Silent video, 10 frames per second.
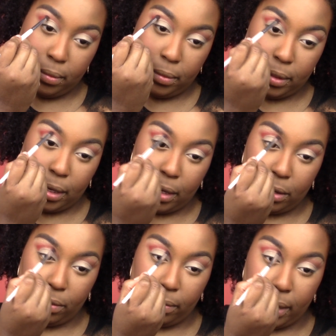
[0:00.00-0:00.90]
It's like
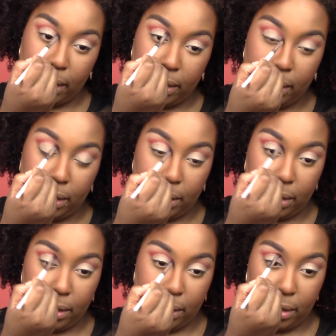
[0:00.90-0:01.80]
directly
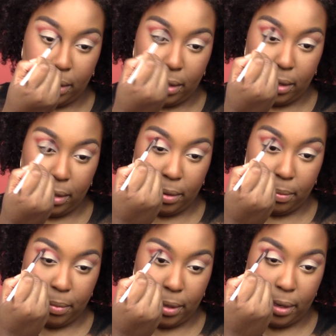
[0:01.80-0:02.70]

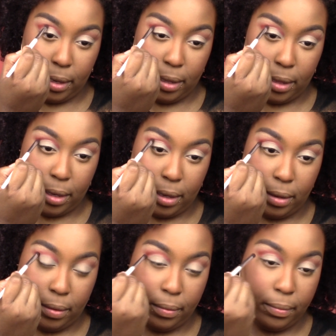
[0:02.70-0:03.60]
beneath it.